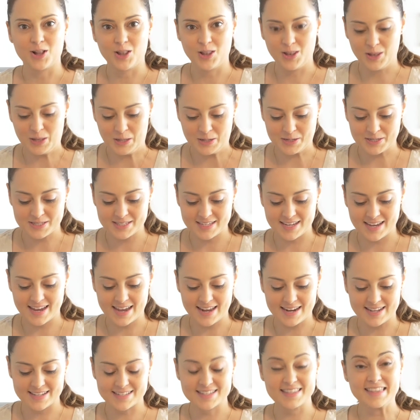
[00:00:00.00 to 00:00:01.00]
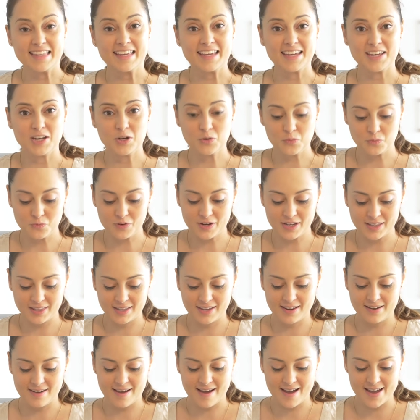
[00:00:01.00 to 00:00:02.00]
glossy, and it's thickened
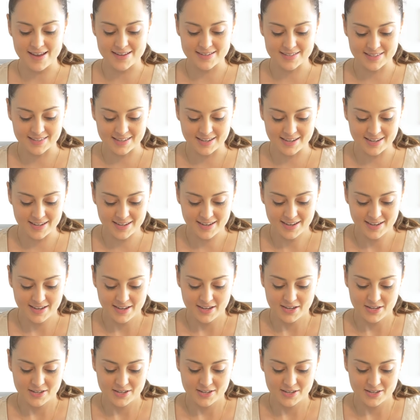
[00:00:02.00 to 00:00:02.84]
really nicely.